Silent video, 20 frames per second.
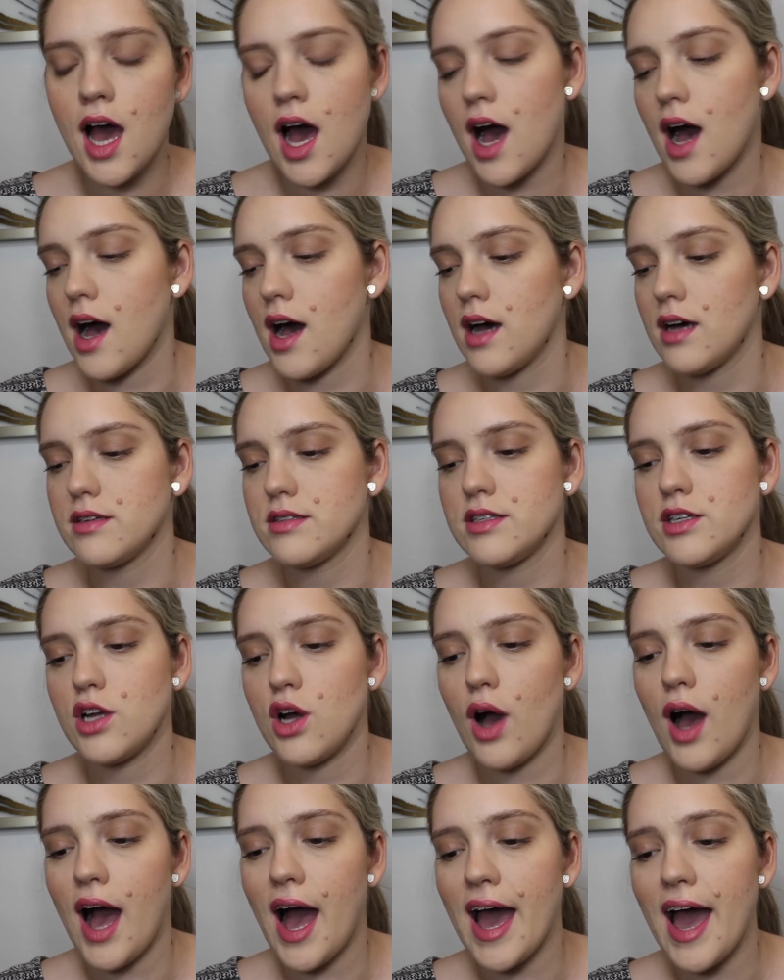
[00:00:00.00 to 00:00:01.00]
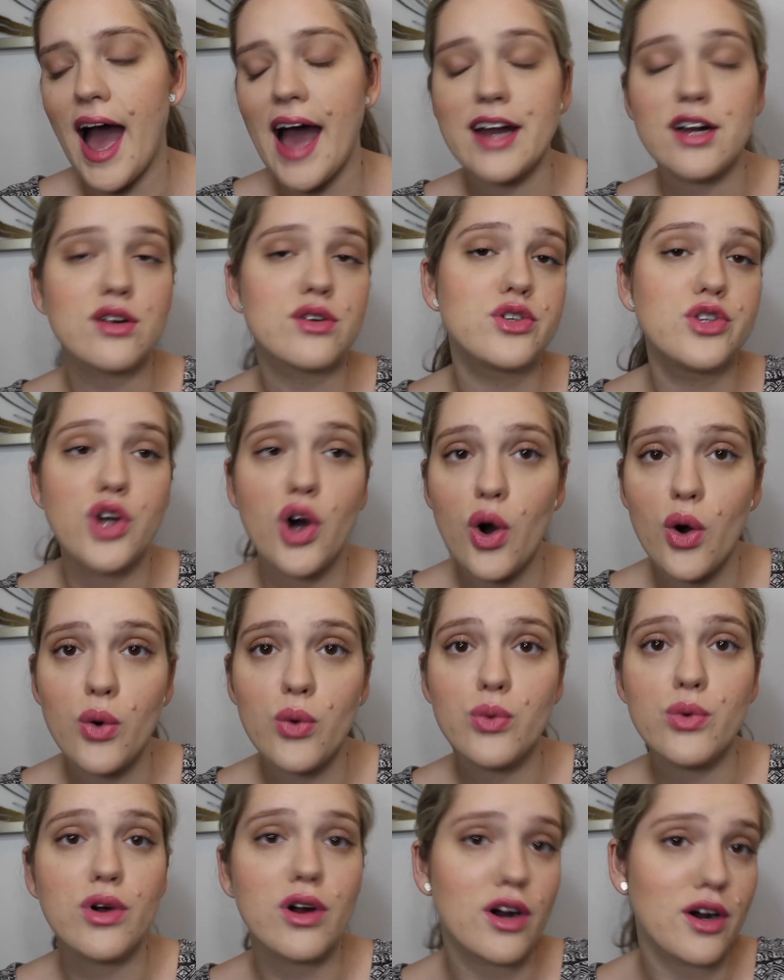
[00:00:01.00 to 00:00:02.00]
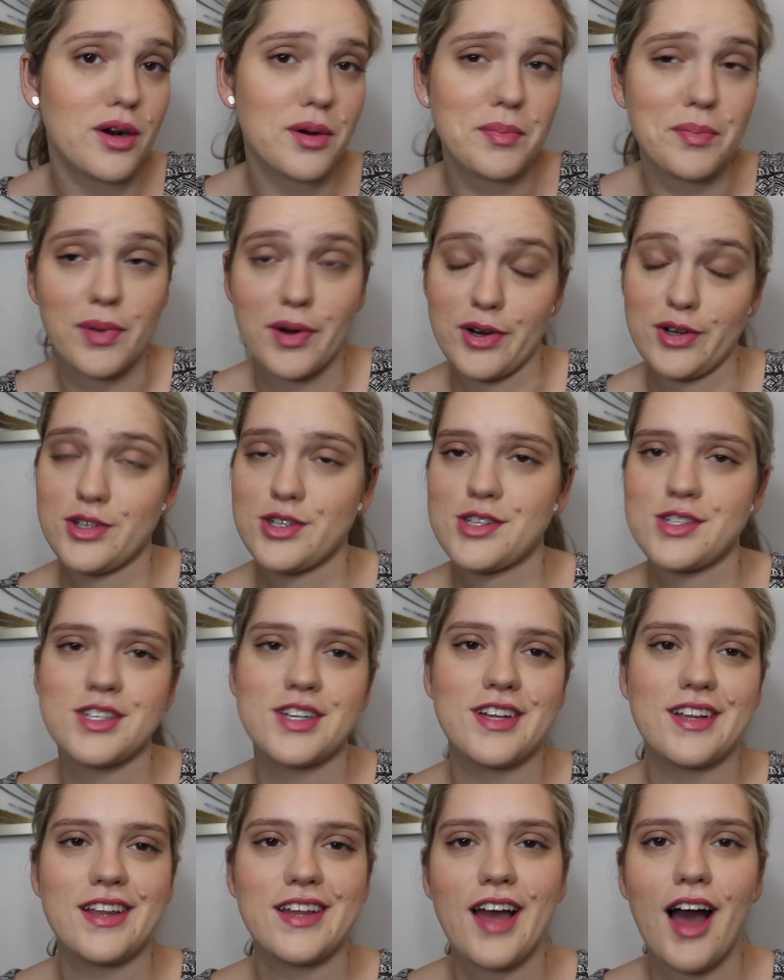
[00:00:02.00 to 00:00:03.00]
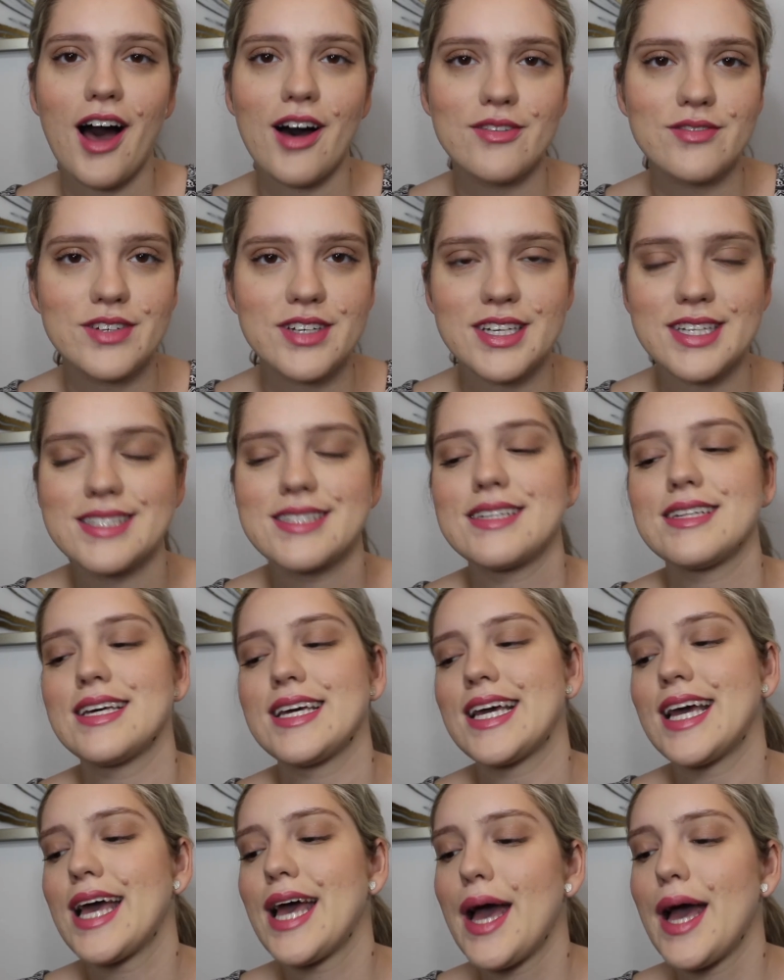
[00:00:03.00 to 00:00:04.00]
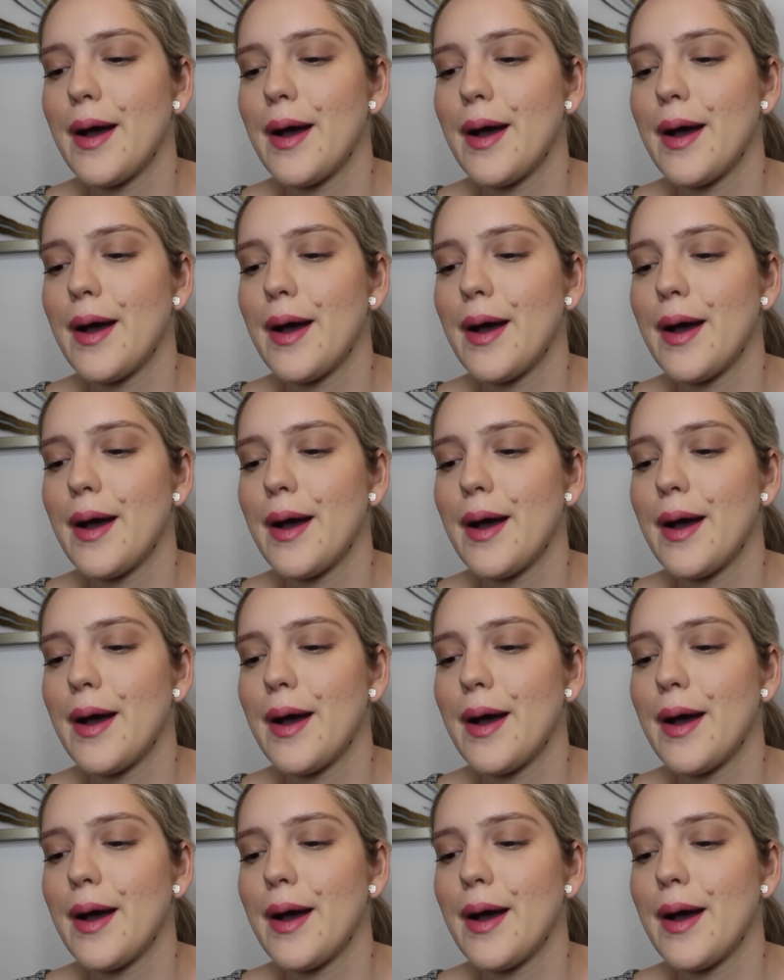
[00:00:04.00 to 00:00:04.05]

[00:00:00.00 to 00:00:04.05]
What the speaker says: You know, I don't know her personally, obviously,